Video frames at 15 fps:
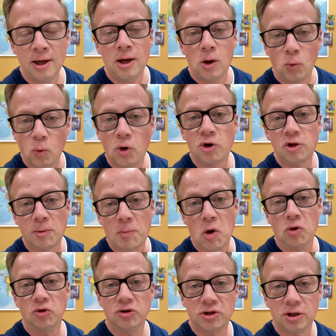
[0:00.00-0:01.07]
we're
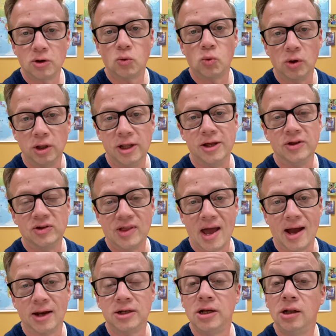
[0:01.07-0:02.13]
supposed to release
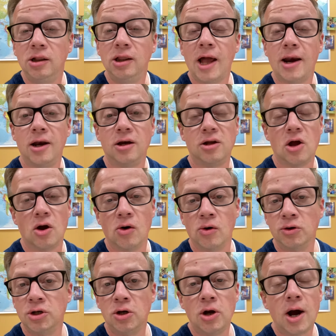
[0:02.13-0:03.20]
that, to let it go,
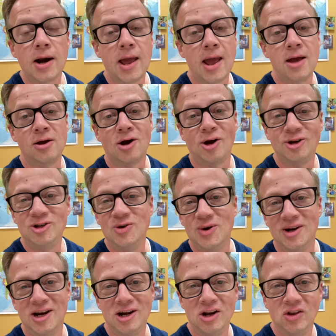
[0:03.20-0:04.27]
to not hang on to it
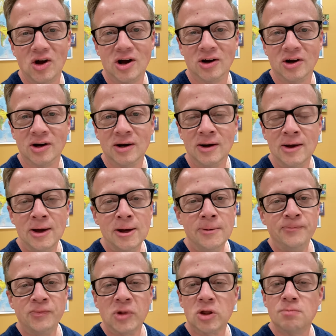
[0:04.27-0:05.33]
any longer.
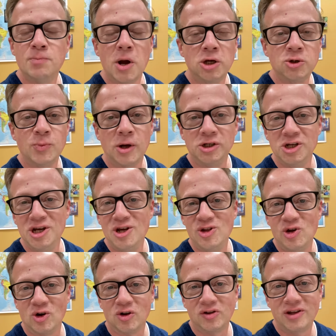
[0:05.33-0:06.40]
That's much, much
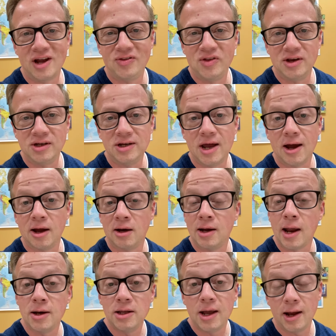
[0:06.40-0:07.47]
easier said than done,
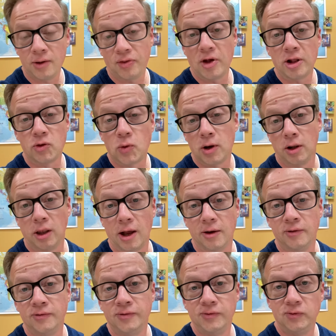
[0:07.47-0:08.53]
and yet that's what
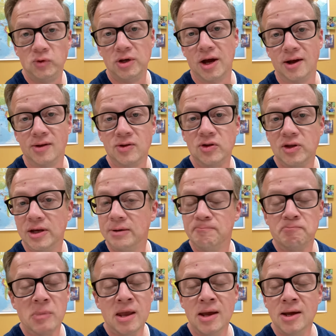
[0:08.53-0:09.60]
love does.
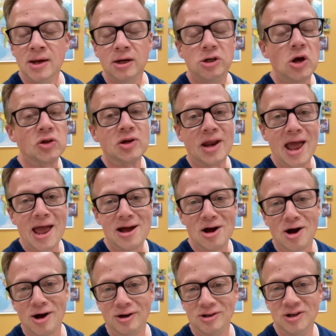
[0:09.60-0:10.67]
It doesn't hang
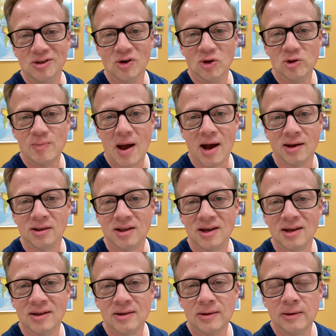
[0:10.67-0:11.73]
on to those bad
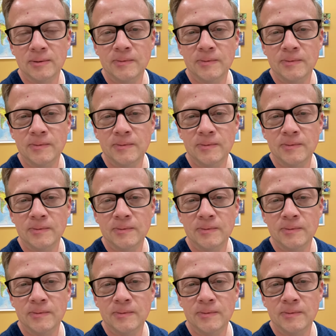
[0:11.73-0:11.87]
things.